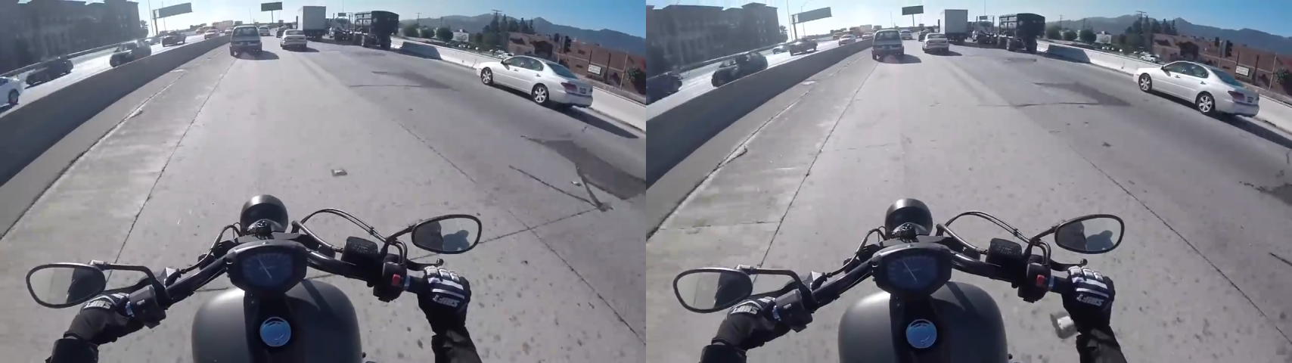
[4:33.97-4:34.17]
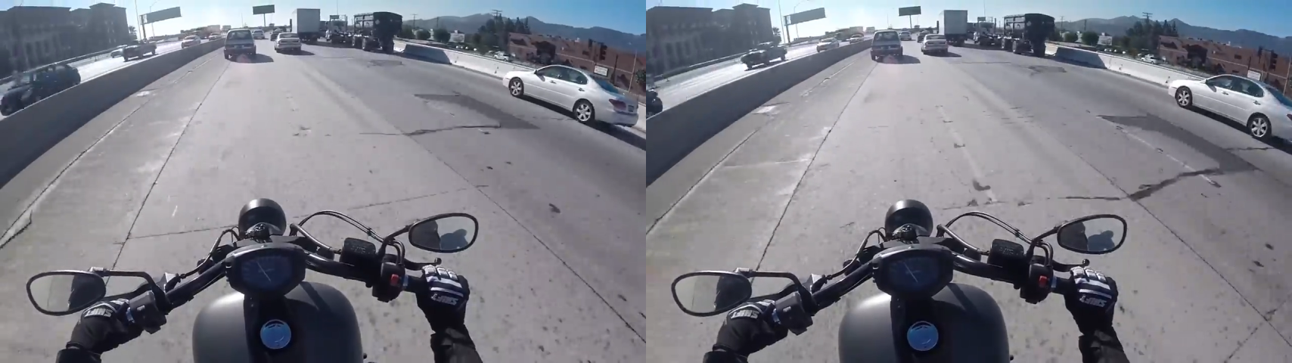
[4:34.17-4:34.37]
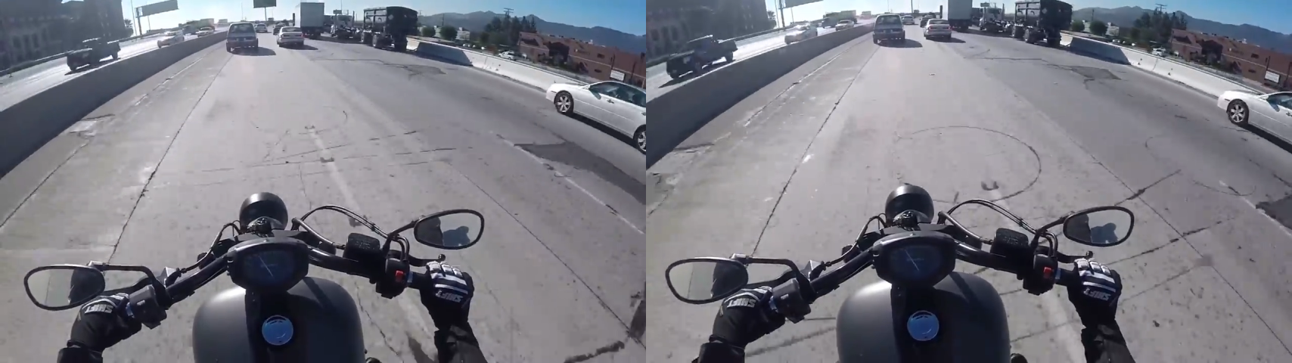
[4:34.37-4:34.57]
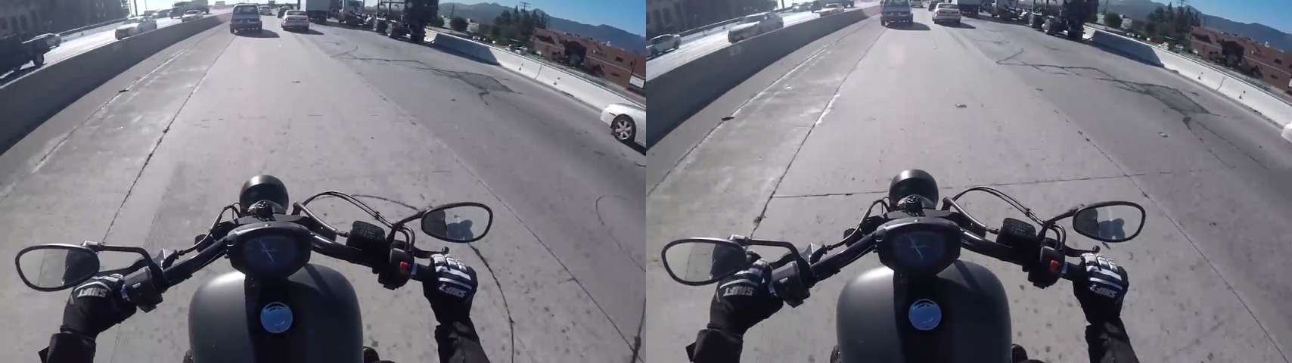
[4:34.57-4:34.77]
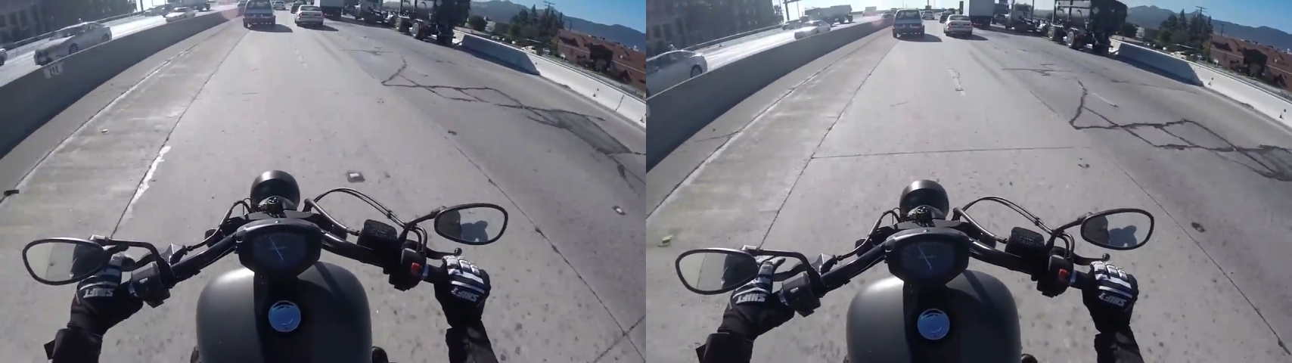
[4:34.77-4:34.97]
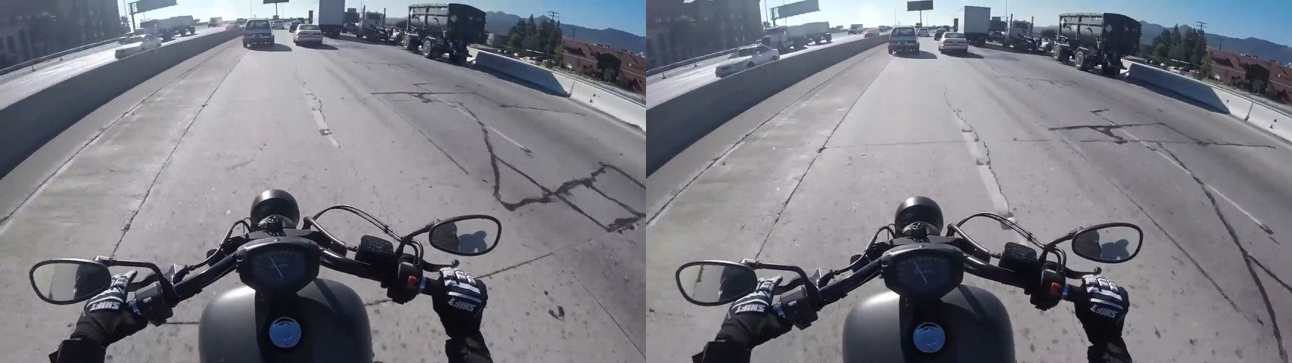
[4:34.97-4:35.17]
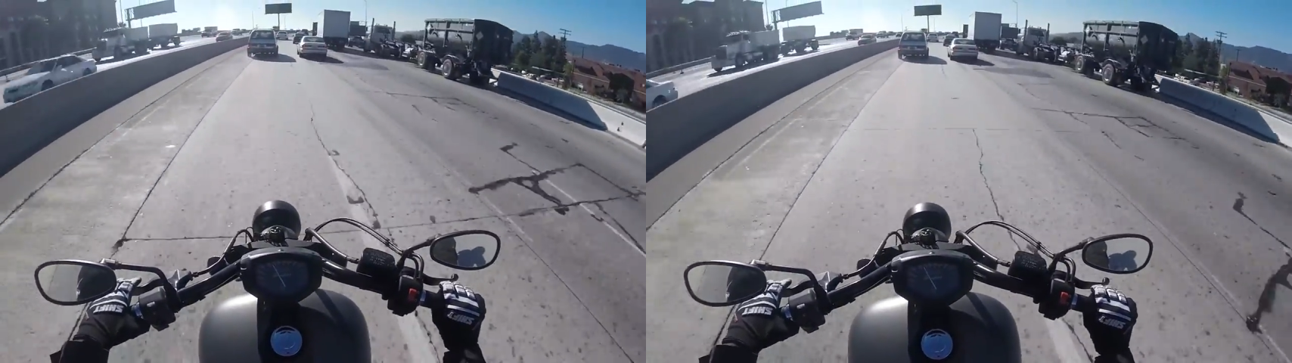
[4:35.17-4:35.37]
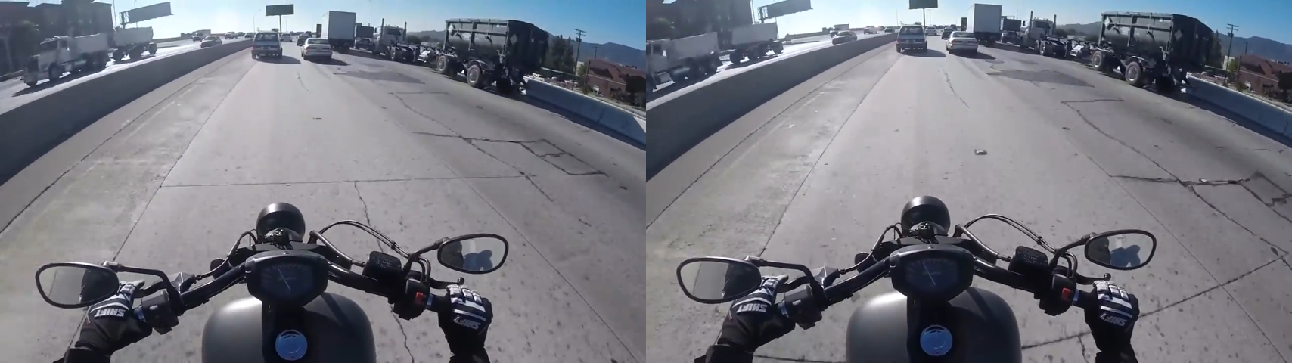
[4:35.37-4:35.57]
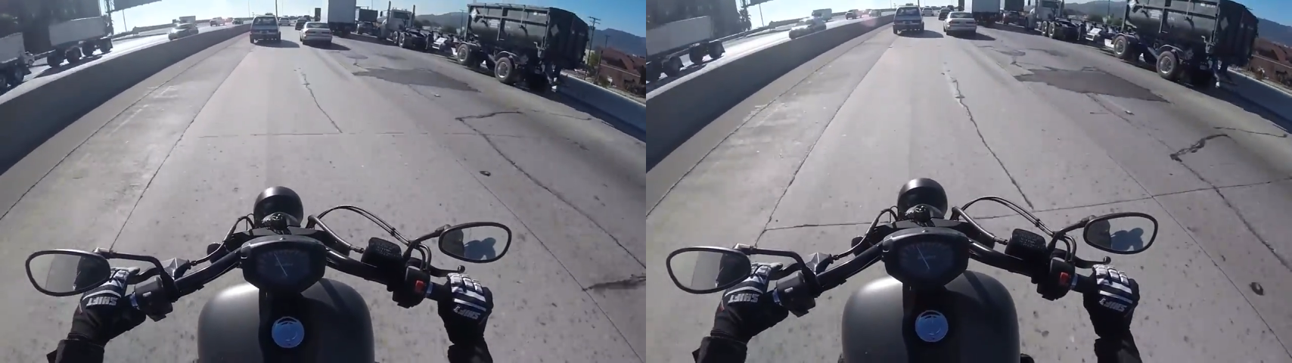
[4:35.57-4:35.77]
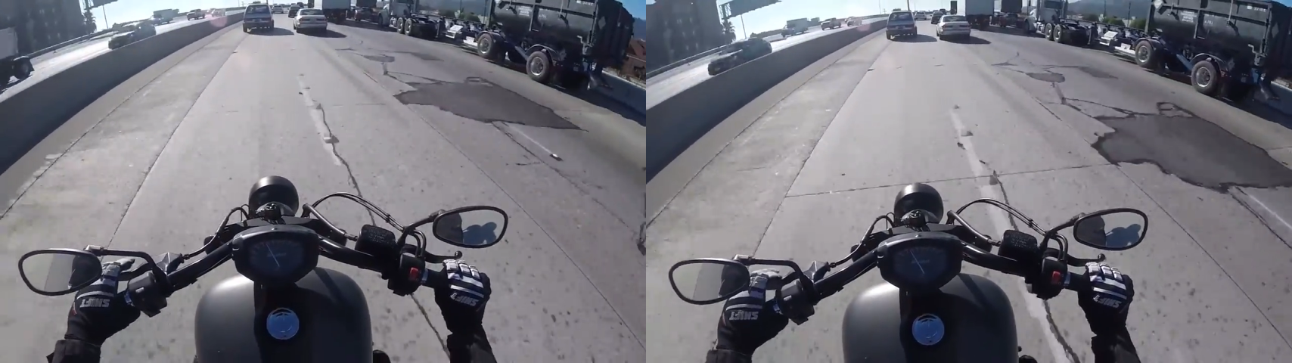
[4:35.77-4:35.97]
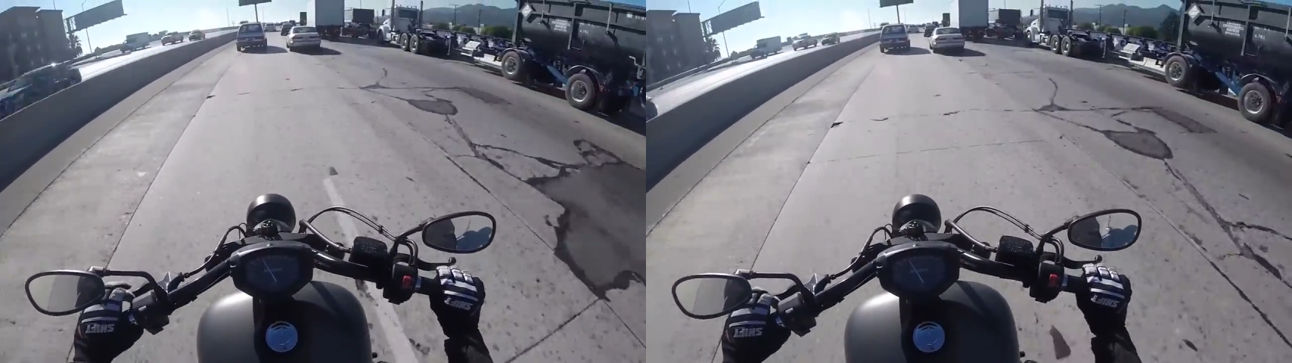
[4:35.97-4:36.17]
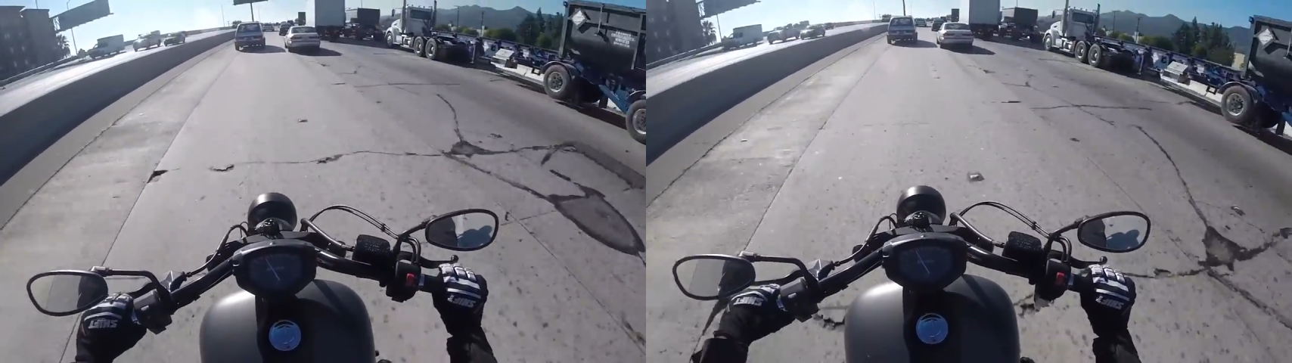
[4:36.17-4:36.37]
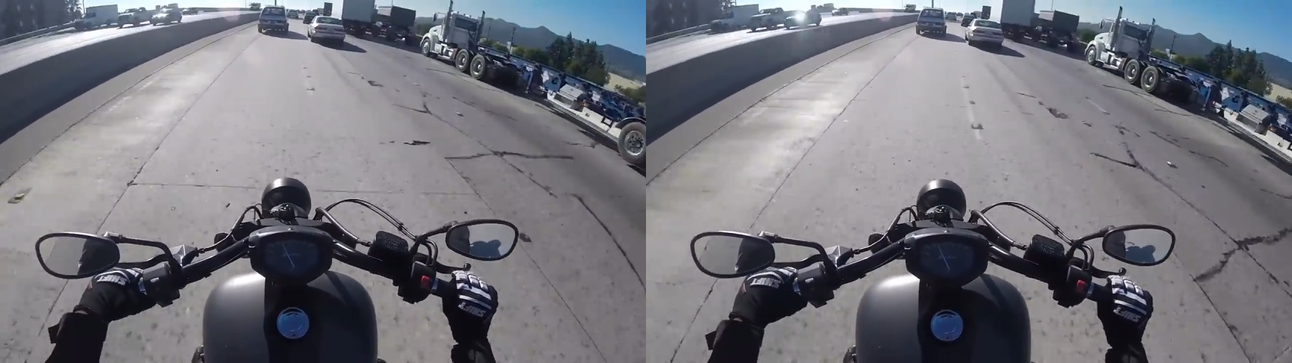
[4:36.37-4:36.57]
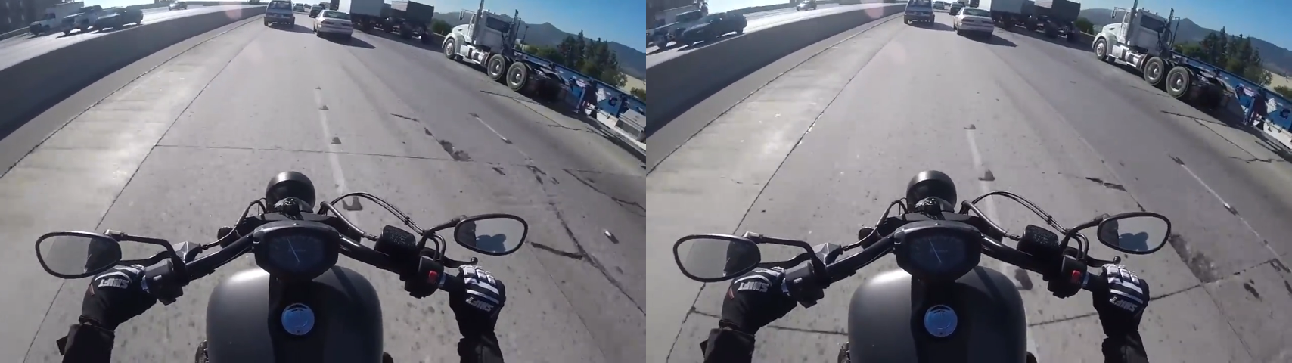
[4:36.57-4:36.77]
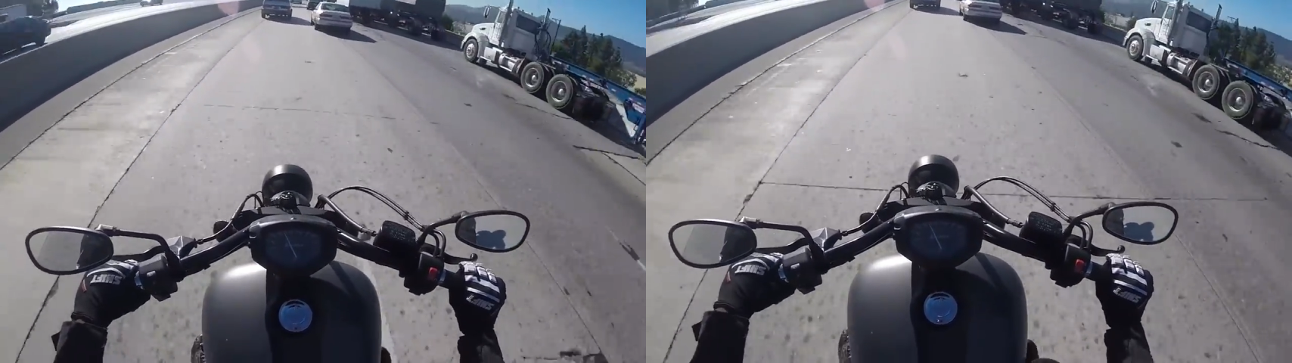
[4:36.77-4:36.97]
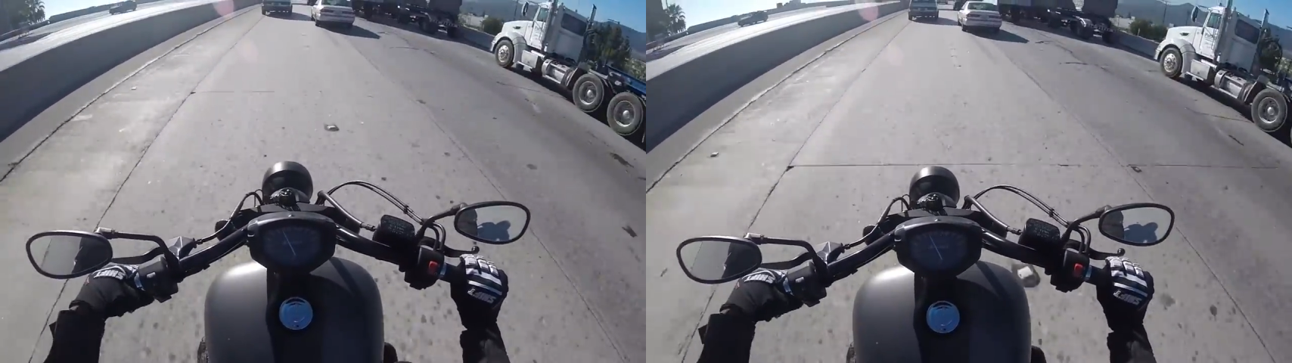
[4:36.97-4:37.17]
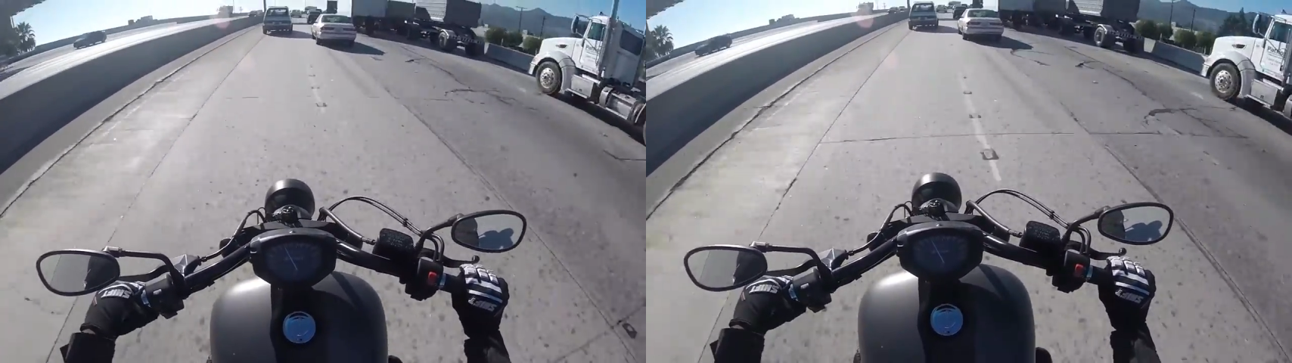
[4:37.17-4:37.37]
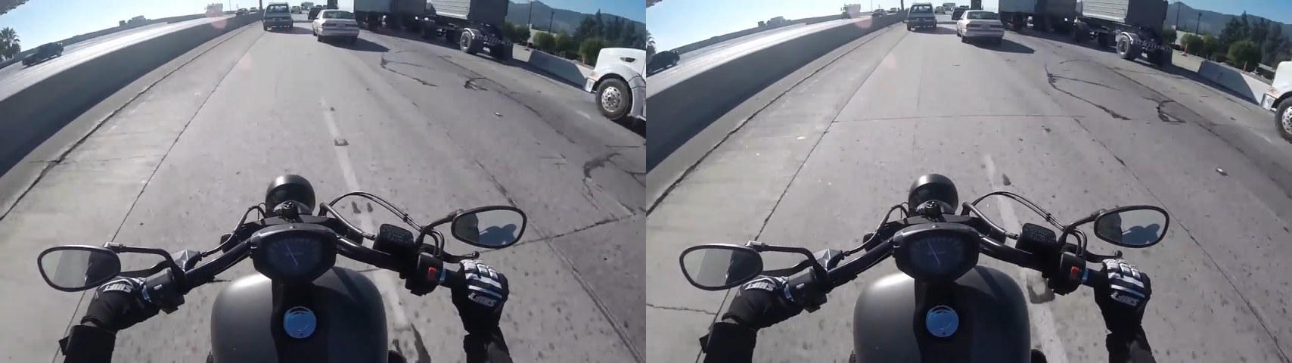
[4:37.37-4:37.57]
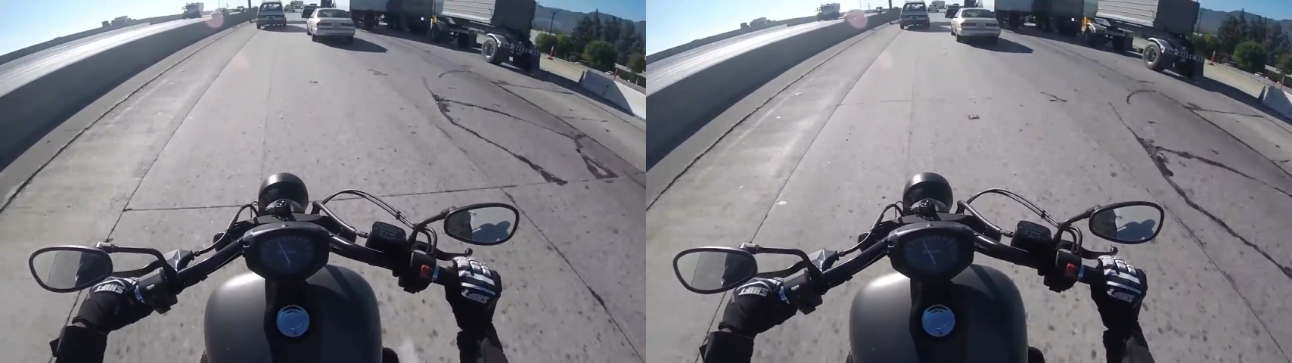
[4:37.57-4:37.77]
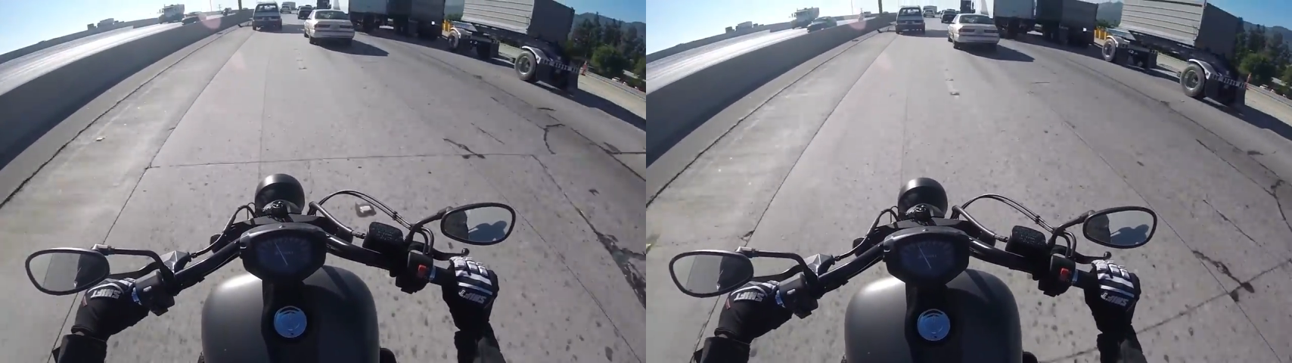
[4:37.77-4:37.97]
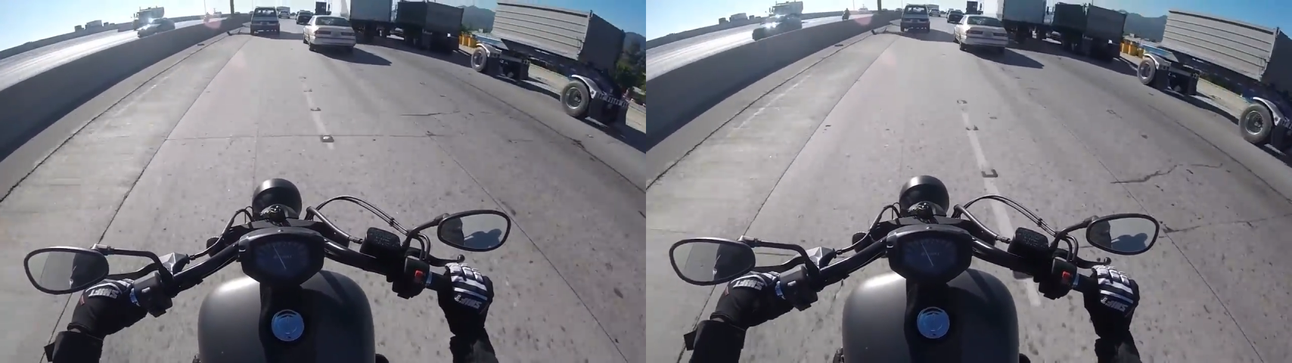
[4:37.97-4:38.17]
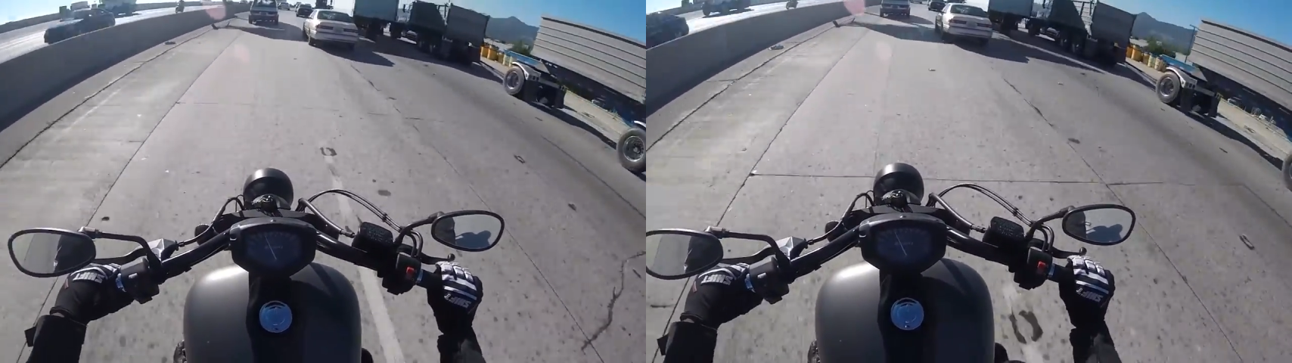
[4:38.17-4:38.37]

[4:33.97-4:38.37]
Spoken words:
[unreadable: no face in view]